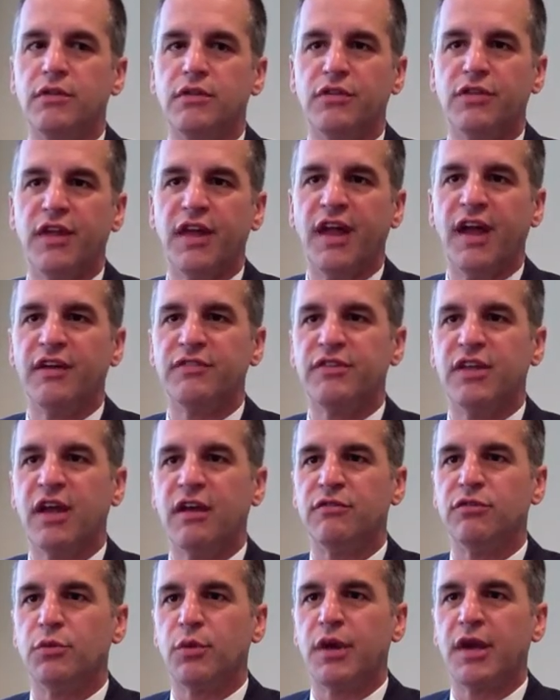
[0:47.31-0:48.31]
they have to
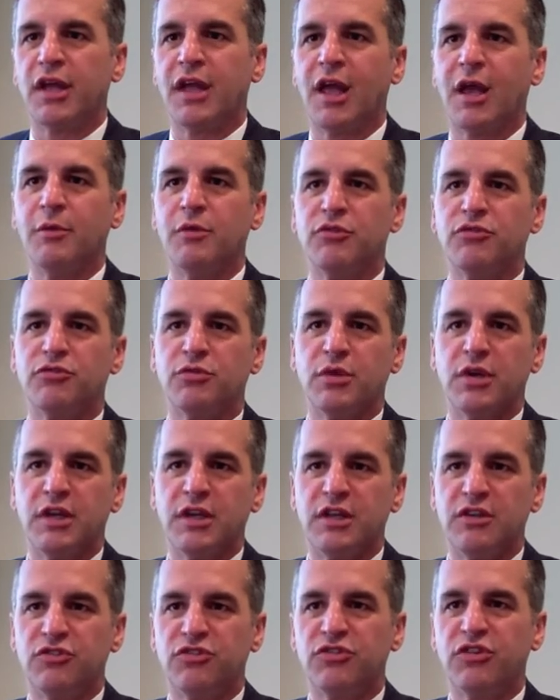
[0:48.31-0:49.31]
have the right chemistry
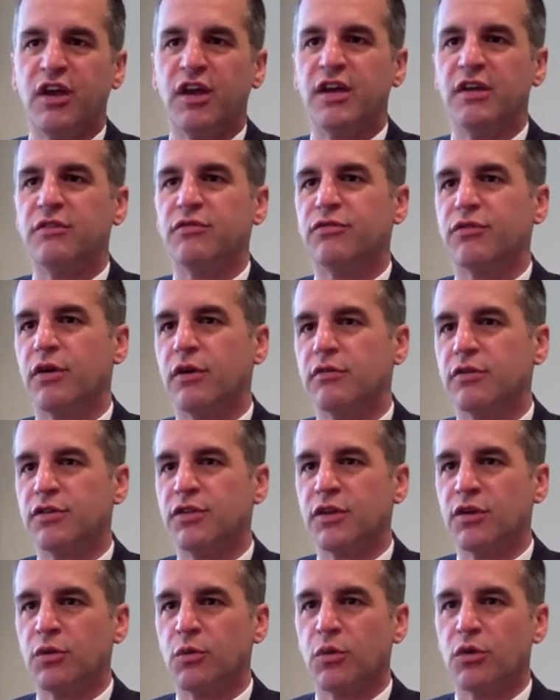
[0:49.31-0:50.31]
at each site for
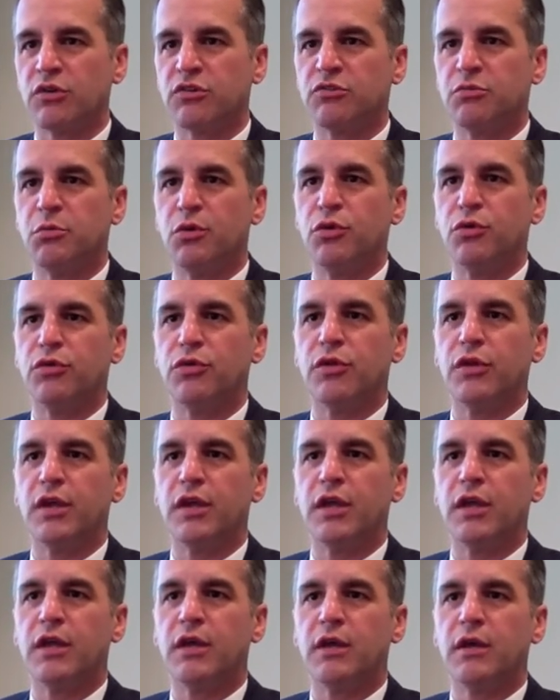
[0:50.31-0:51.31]
everything to work
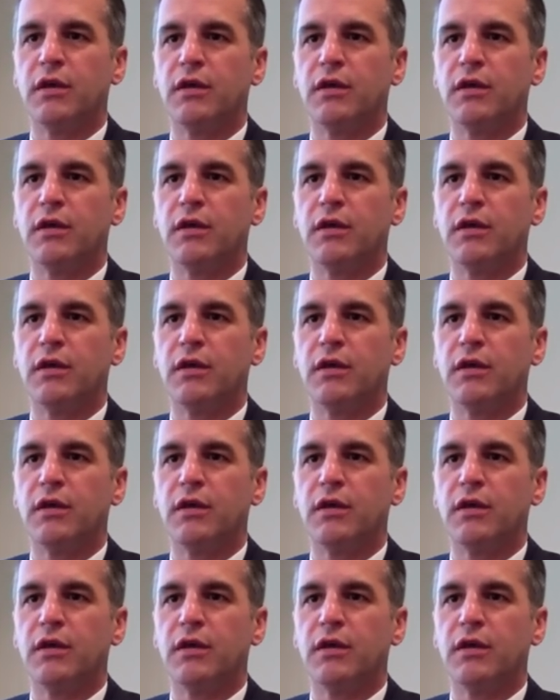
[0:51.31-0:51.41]
smoothly